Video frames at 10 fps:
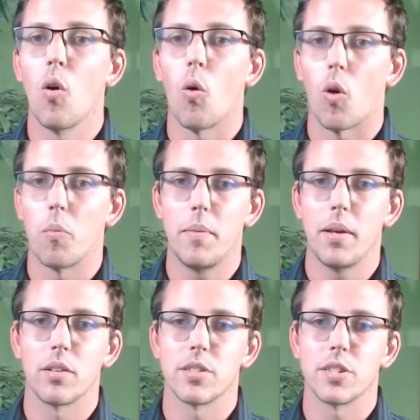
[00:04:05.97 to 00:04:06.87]
or maybe
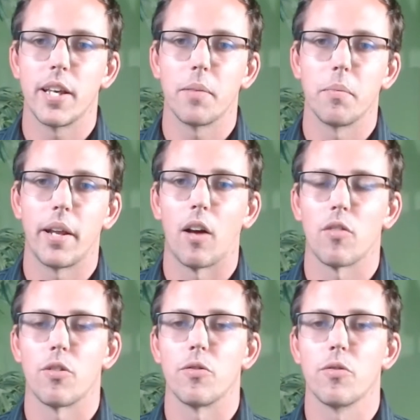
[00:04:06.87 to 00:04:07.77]
I'll just take money out
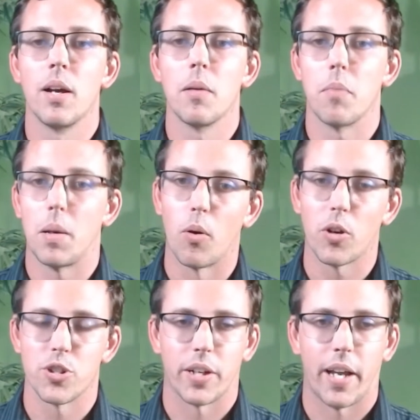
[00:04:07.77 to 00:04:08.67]
of my
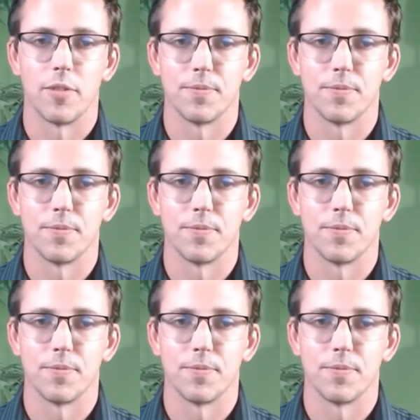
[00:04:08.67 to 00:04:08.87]
brokerage account.